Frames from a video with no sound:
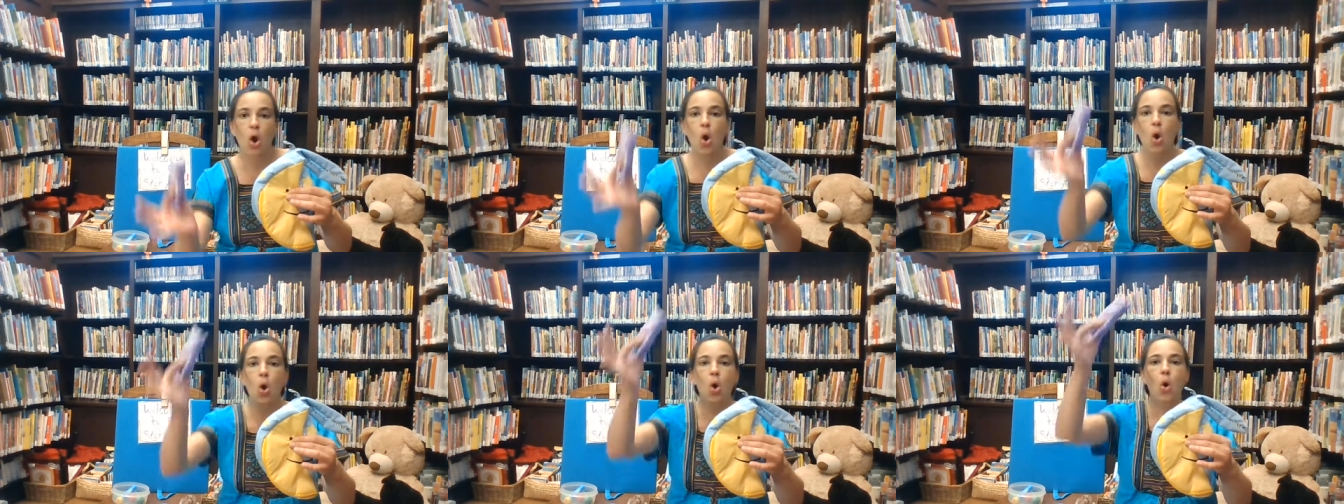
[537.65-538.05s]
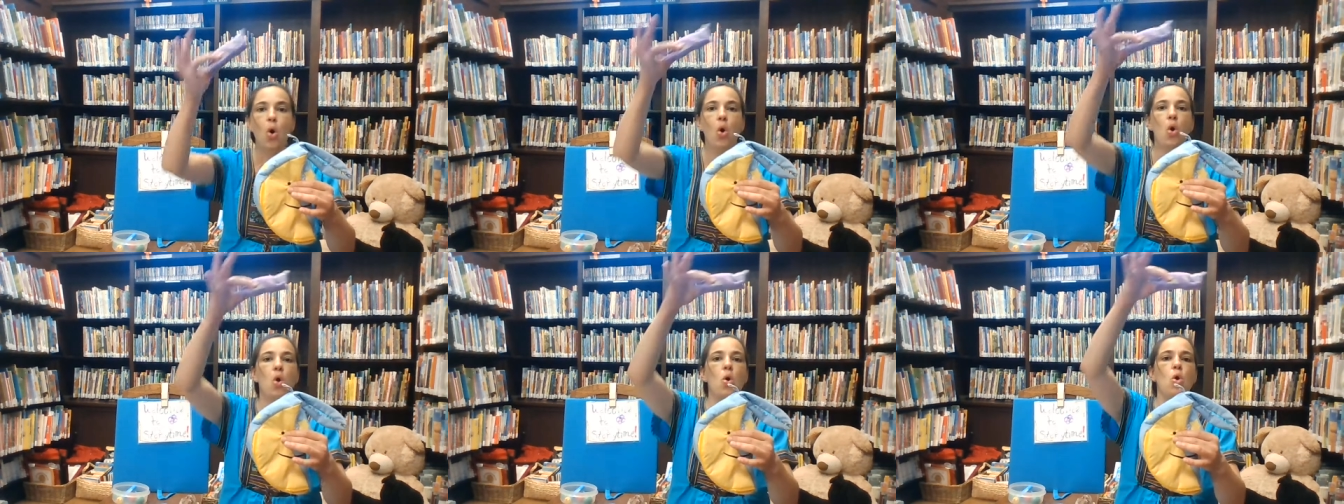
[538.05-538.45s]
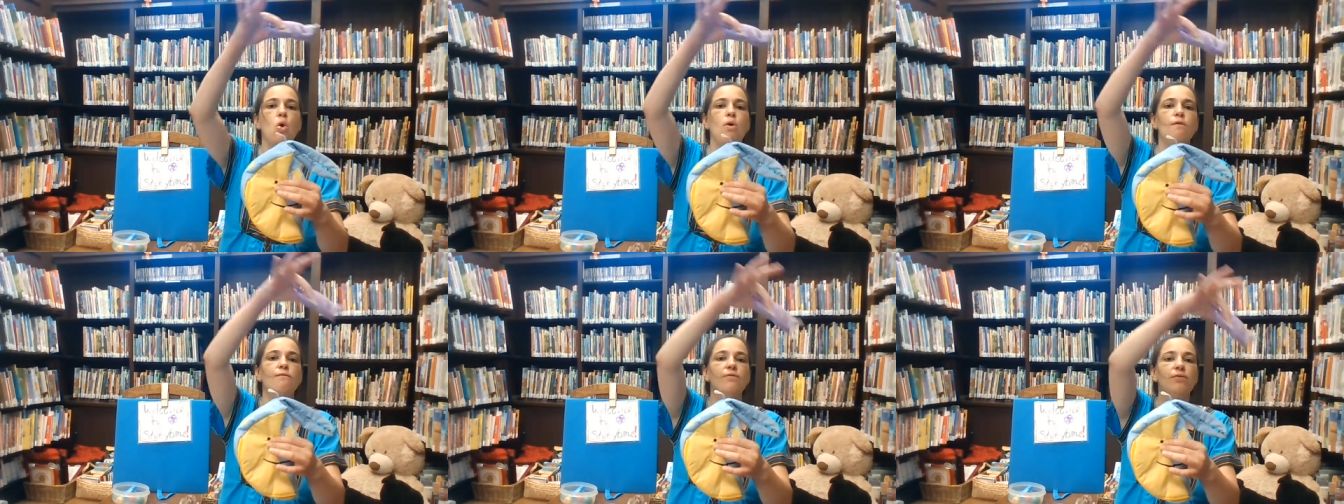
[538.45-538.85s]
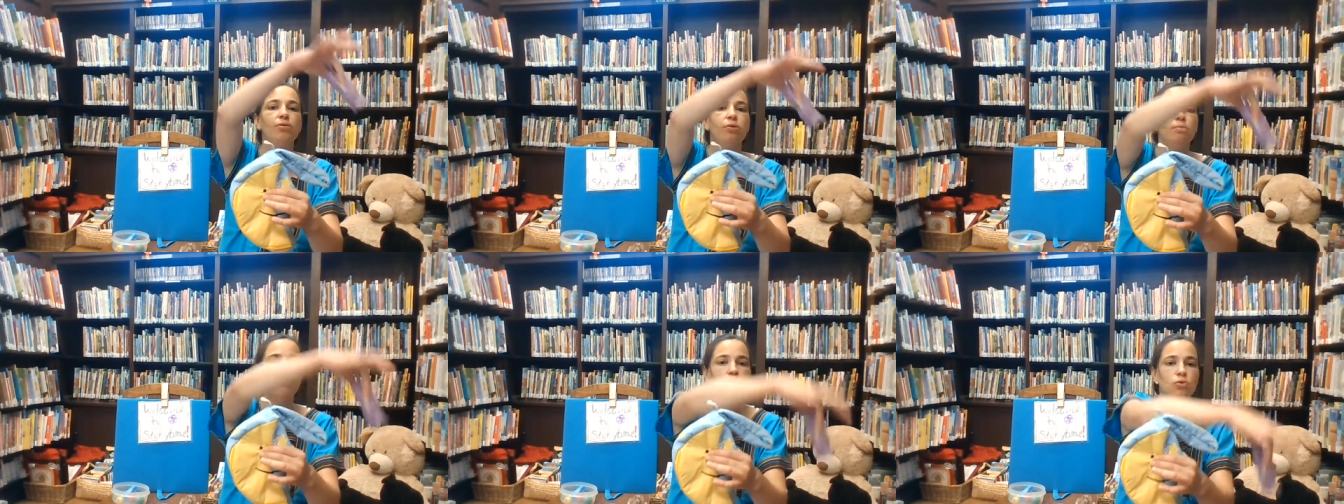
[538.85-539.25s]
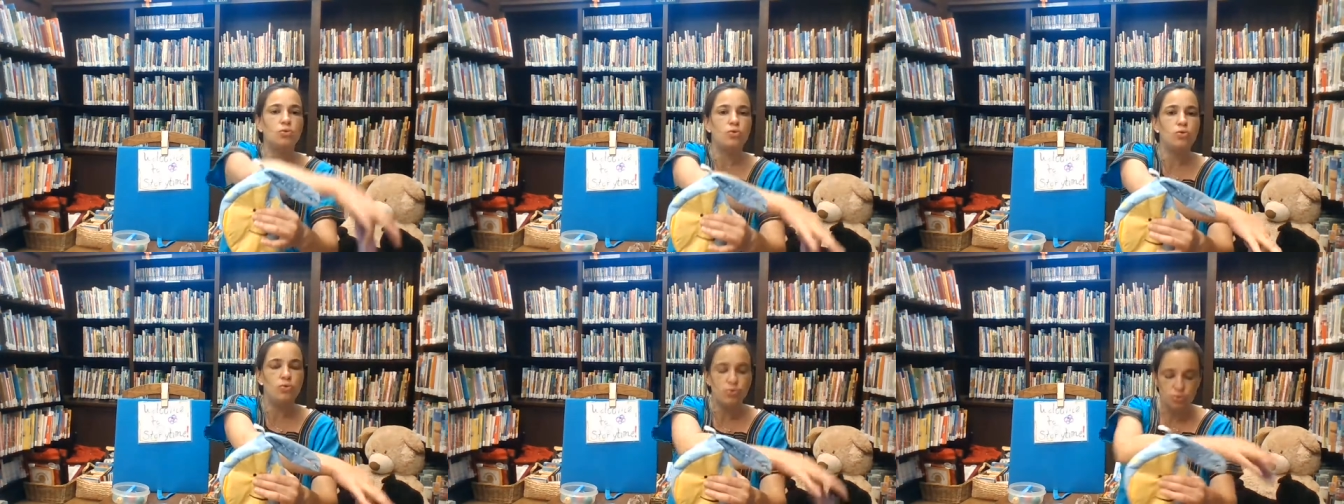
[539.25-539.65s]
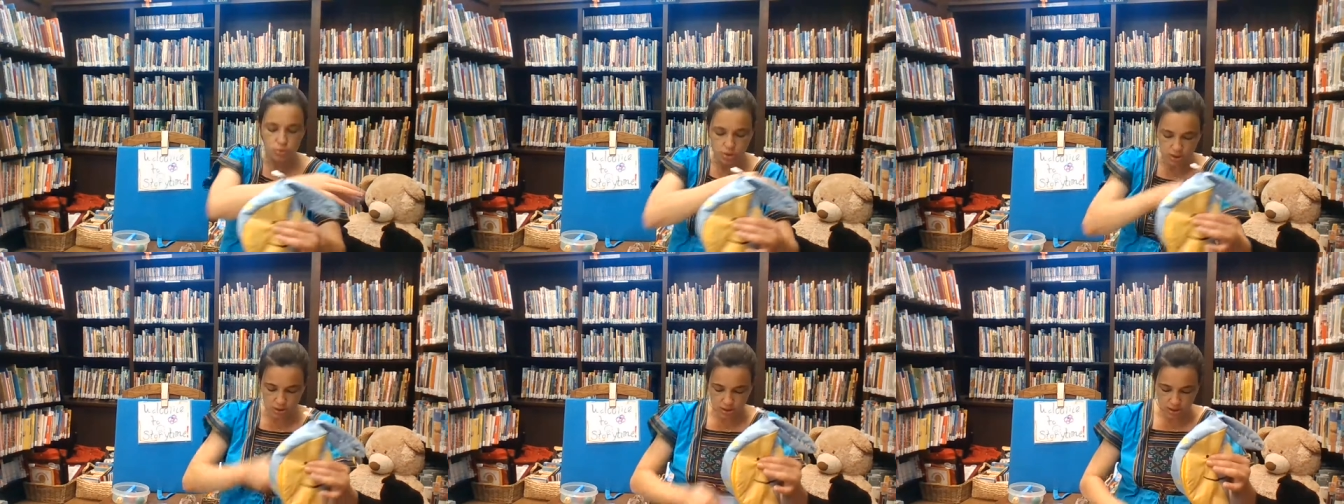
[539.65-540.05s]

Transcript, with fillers: over the moon.